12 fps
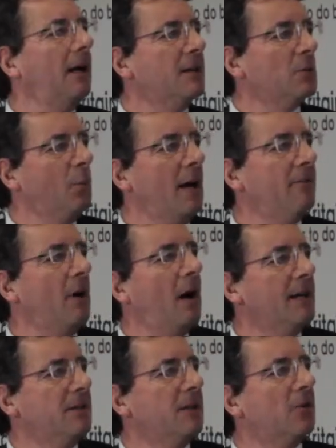its wave
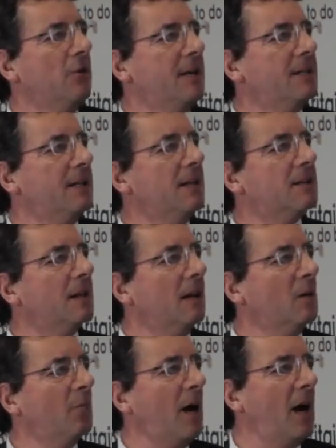height decreases
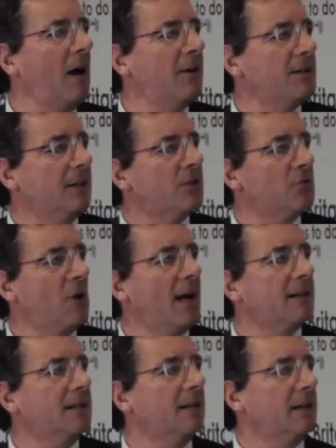and power is
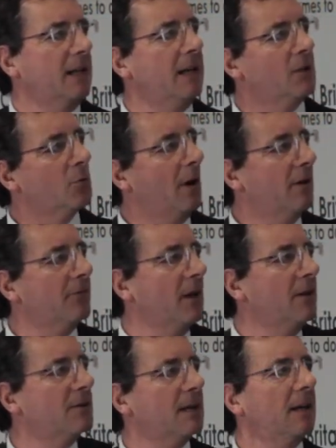extracted at each one of
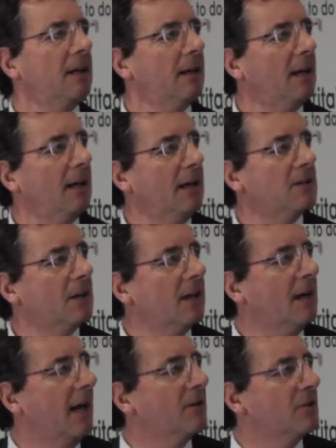those
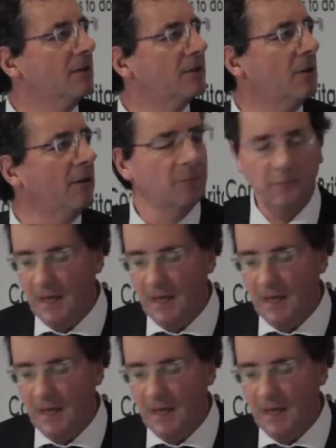interconnections on the